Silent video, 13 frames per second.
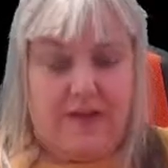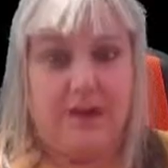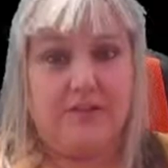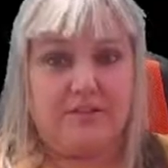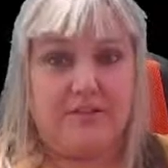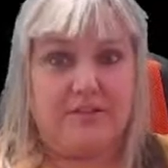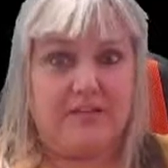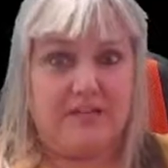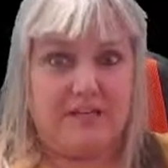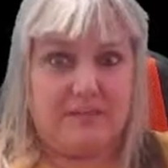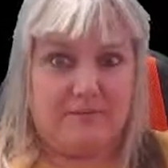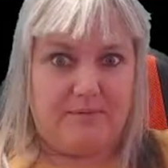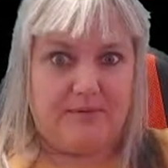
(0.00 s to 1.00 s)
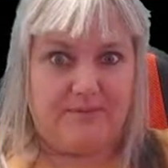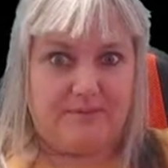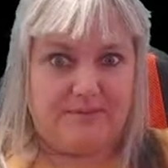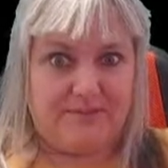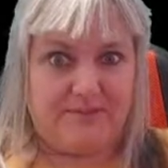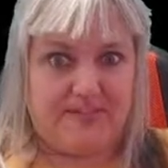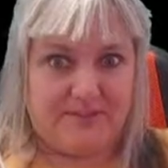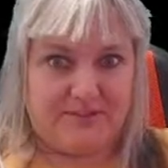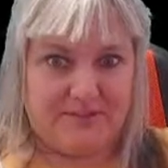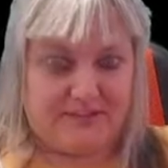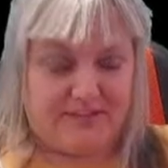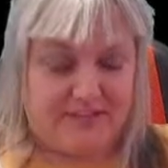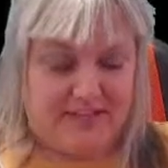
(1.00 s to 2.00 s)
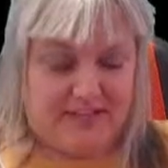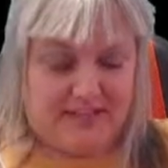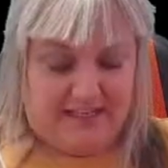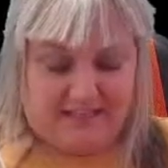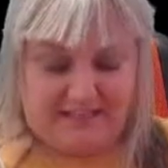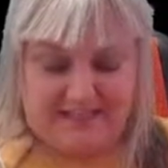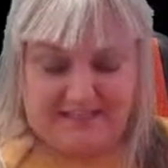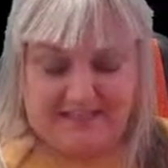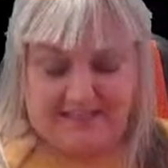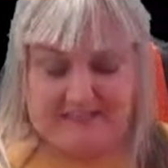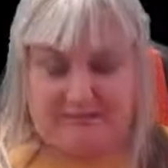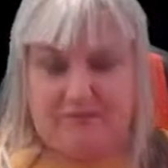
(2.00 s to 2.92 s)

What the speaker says: I was going to tell you about our disastrous day yesterday.